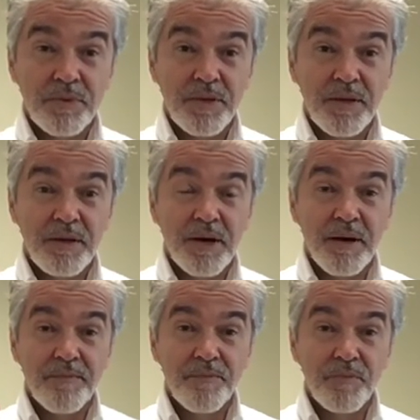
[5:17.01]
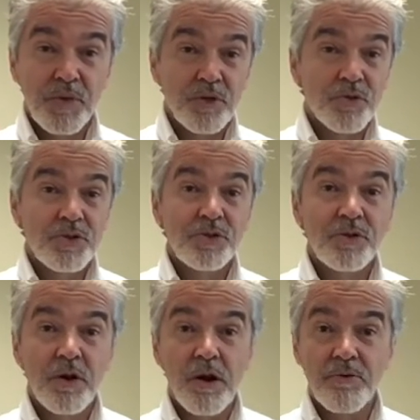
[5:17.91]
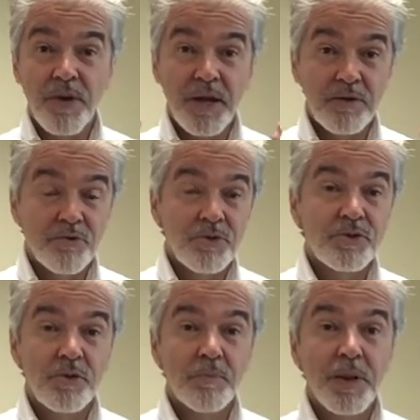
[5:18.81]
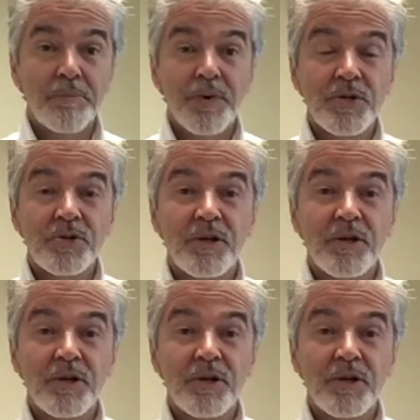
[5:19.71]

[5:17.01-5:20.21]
the uh, increasing your heart rate, increasing your blood pressure,